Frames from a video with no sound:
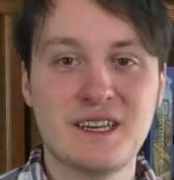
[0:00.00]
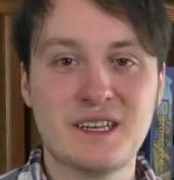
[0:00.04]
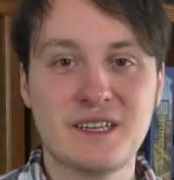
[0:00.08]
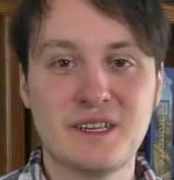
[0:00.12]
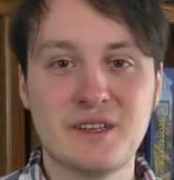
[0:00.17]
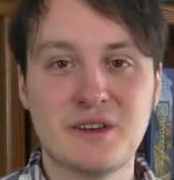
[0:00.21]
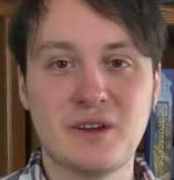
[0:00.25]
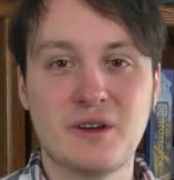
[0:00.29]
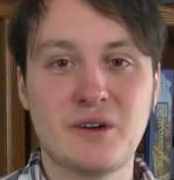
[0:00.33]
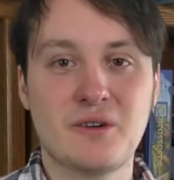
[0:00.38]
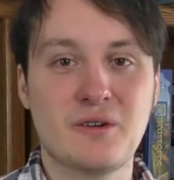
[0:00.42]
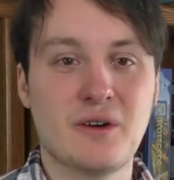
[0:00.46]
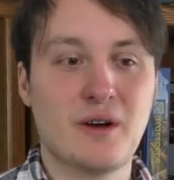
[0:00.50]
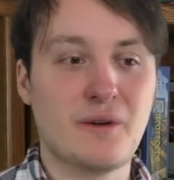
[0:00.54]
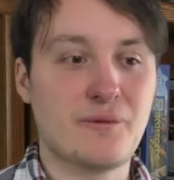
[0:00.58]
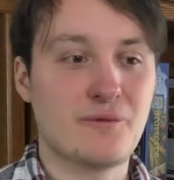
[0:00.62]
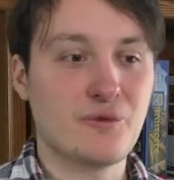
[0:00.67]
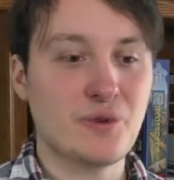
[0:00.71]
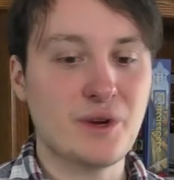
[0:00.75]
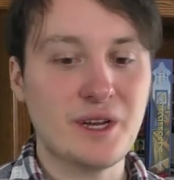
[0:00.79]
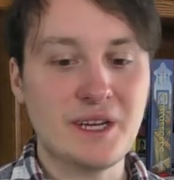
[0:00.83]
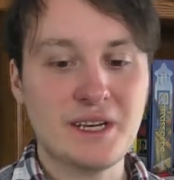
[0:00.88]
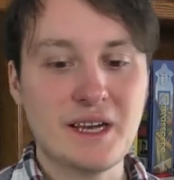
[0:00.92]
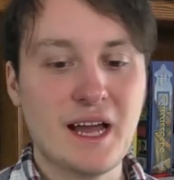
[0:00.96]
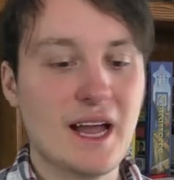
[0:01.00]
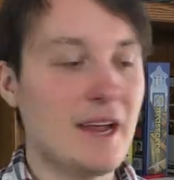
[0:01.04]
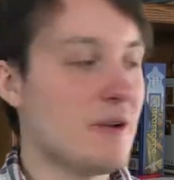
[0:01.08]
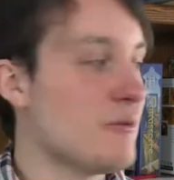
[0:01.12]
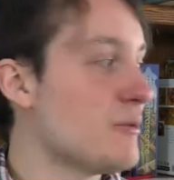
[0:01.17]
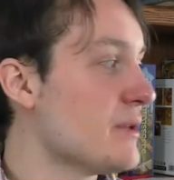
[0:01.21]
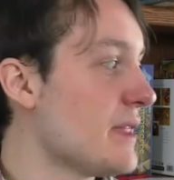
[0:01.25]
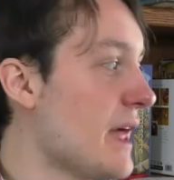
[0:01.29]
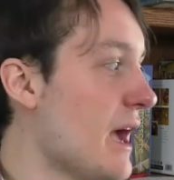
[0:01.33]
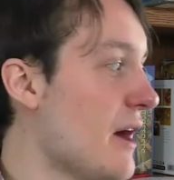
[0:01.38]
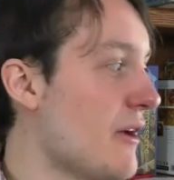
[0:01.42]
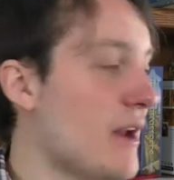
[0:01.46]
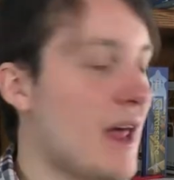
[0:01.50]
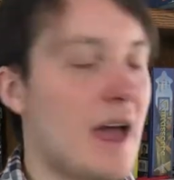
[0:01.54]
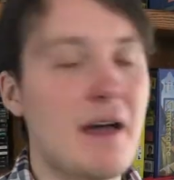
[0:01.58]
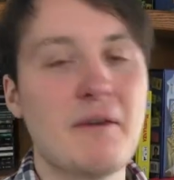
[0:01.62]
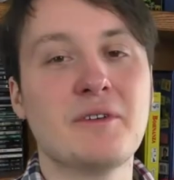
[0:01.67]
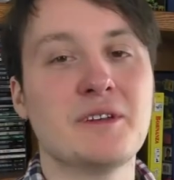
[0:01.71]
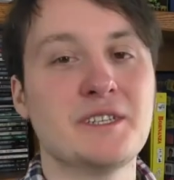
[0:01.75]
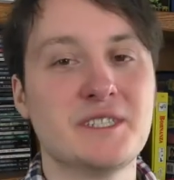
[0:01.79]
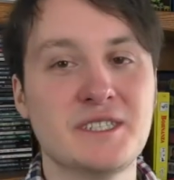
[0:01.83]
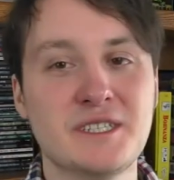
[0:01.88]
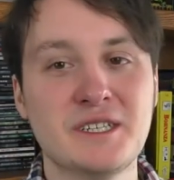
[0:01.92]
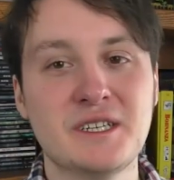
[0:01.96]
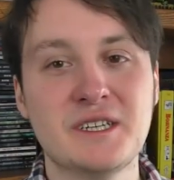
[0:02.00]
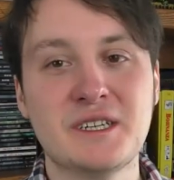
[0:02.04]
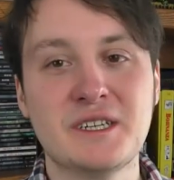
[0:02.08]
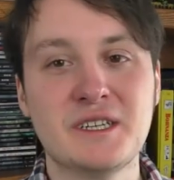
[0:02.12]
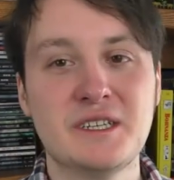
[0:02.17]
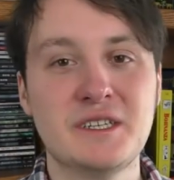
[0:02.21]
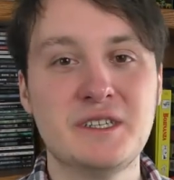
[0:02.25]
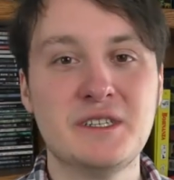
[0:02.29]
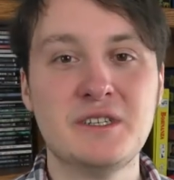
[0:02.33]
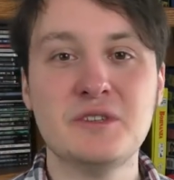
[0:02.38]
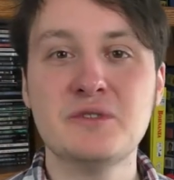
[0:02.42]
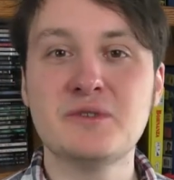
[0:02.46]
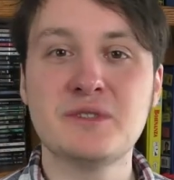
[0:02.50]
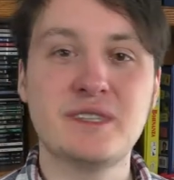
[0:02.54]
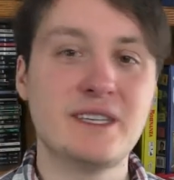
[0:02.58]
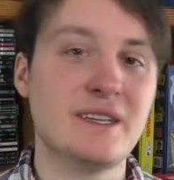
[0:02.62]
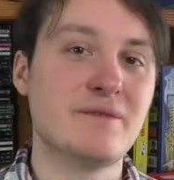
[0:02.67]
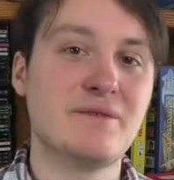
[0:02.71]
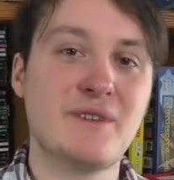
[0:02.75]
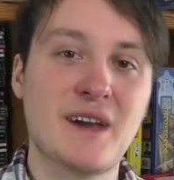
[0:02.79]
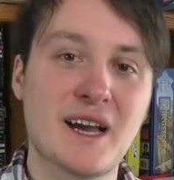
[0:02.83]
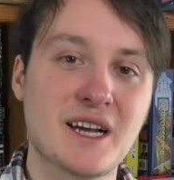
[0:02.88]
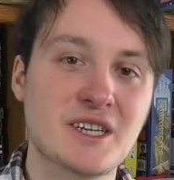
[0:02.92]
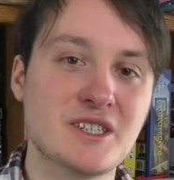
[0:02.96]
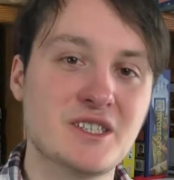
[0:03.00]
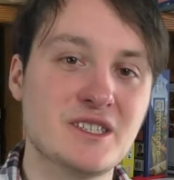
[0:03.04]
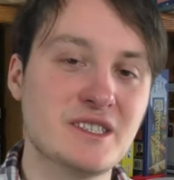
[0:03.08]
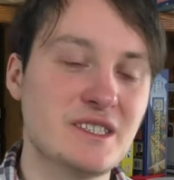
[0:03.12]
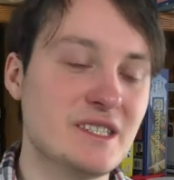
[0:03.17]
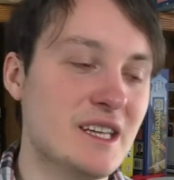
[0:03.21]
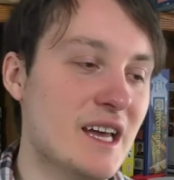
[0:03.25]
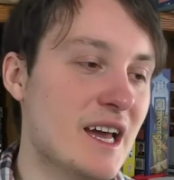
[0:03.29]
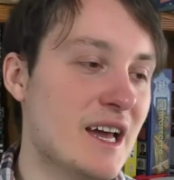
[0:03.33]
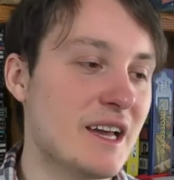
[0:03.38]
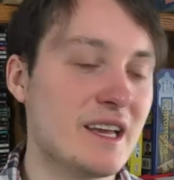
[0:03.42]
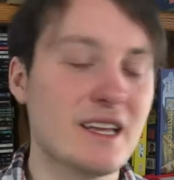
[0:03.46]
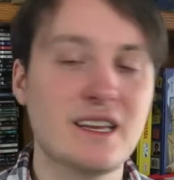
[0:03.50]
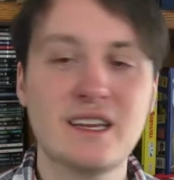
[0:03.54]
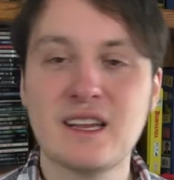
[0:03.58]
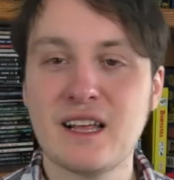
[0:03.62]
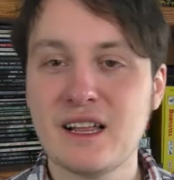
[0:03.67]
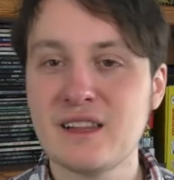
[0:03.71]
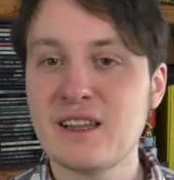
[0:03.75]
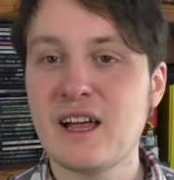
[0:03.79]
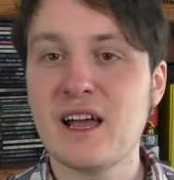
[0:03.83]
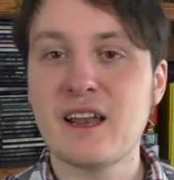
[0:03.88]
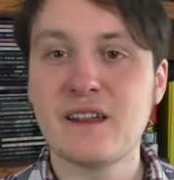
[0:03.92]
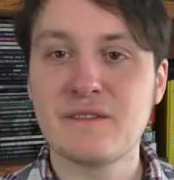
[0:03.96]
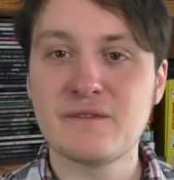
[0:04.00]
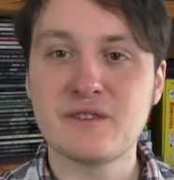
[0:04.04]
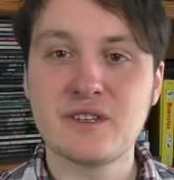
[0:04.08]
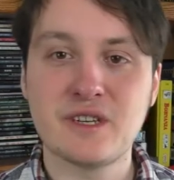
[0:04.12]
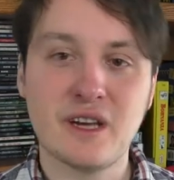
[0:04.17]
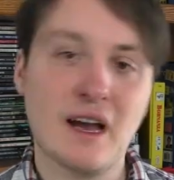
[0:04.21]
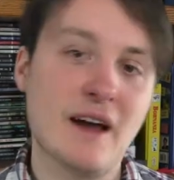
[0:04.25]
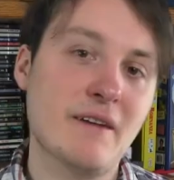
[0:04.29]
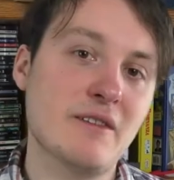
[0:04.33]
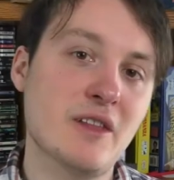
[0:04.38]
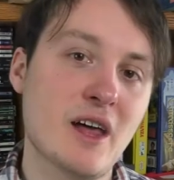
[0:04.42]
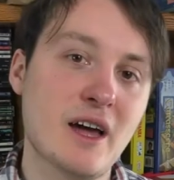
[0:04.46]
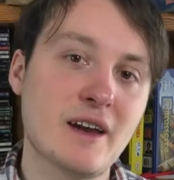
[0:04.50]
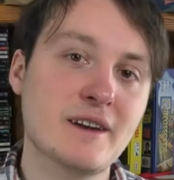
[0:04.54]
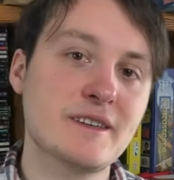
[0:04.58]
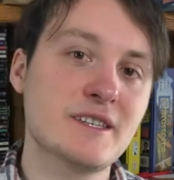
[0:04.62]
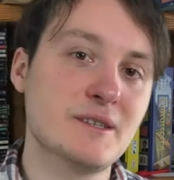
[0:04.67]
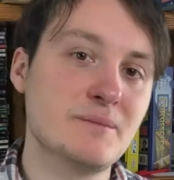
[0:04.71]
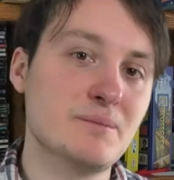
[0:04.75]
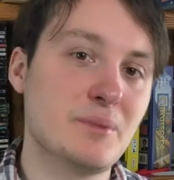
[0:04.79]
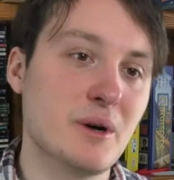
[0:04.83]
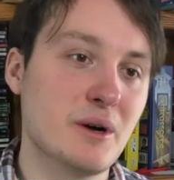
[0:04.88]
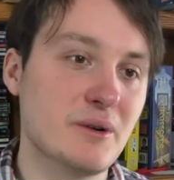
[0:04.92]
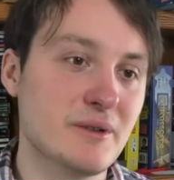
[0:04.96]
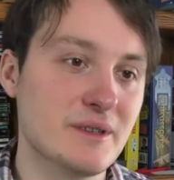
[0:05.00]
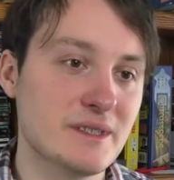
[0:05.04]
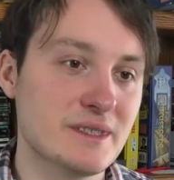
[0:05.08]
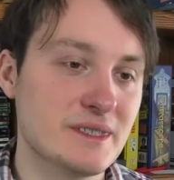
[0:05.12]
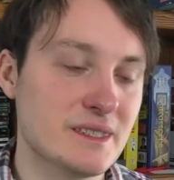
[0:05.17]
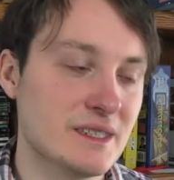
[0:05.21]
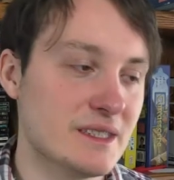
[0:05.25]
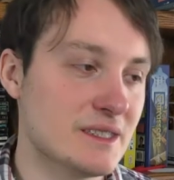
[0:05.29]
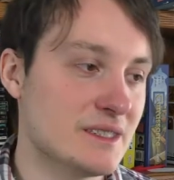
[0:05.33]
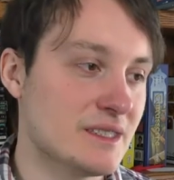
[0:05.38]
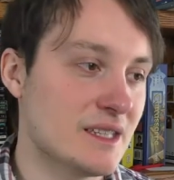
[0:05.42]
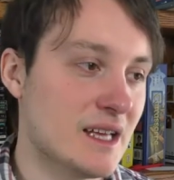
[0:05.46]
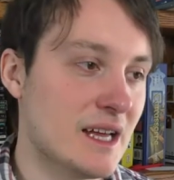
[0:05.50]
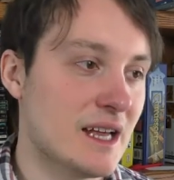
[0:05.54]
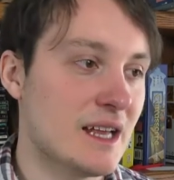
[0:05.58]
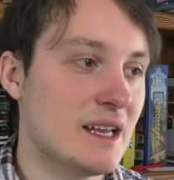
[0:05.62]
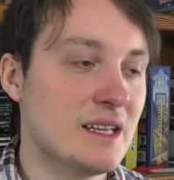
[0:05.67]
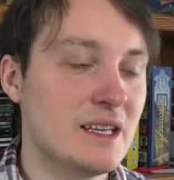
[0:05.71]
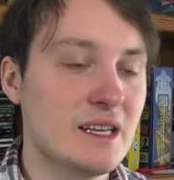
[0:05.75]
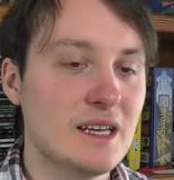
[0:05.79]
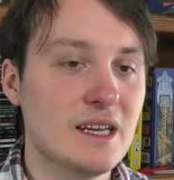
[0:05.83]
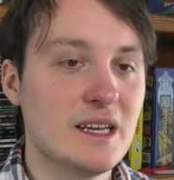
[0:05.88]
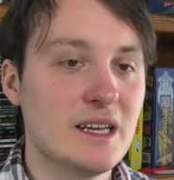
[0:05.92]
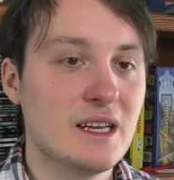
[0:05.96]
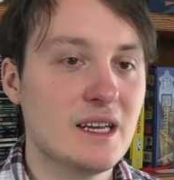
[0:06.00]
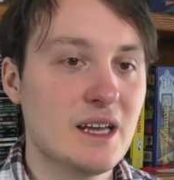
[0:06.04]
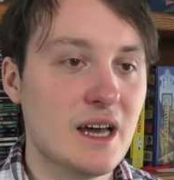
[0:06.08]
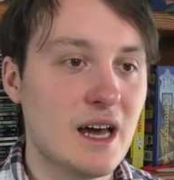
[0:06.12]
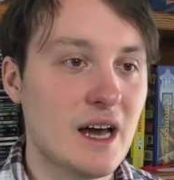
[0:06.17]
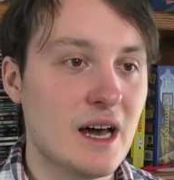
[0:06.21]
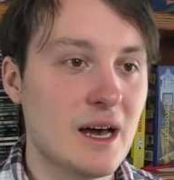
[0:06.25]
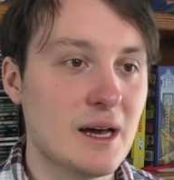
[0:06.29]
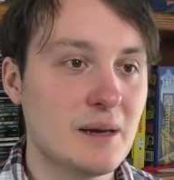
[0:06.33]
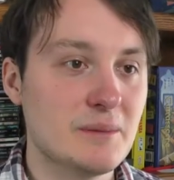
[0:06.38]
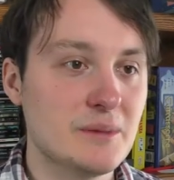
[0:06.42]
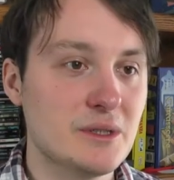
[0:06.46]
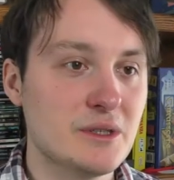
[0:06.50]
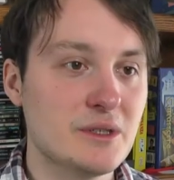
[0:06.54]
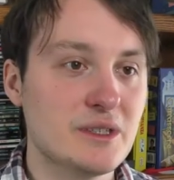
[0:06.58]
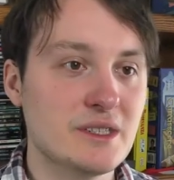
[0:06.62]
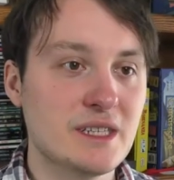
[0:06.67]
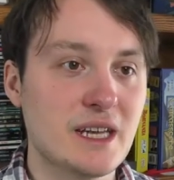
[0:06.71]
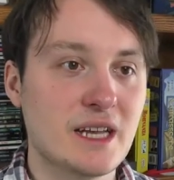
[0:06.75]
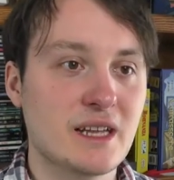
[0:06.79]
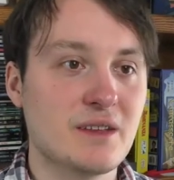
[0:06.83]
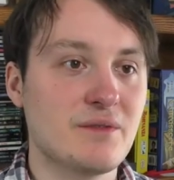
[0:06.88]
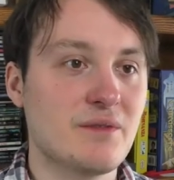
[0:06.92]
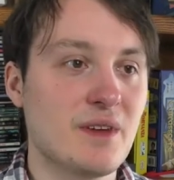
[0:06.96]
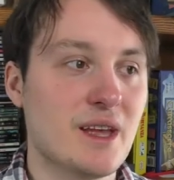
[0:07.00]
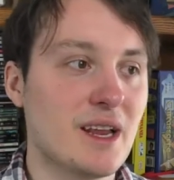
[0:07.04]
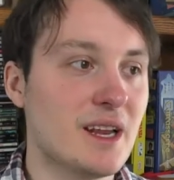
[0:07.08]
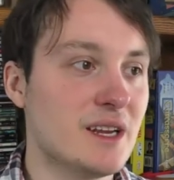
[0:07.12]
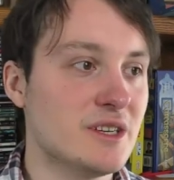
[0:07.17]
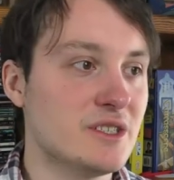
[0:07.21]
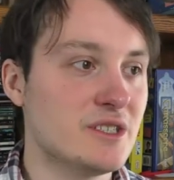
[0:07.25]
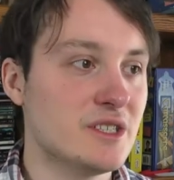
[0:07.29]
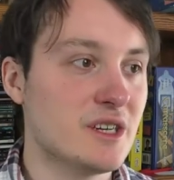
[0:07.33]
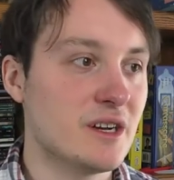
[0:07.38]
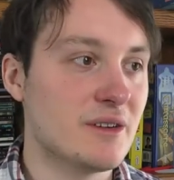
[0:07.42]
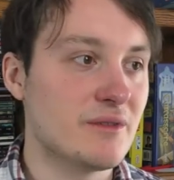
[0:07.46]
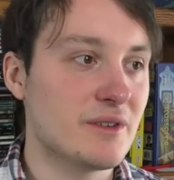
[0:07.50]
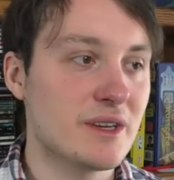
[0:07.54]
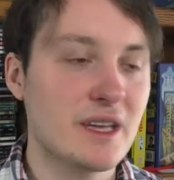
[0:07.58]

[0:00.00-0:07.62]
you know, a free night without having to use the infection deck, and a lot of a lot of good bonuses that um, you can take advantage of.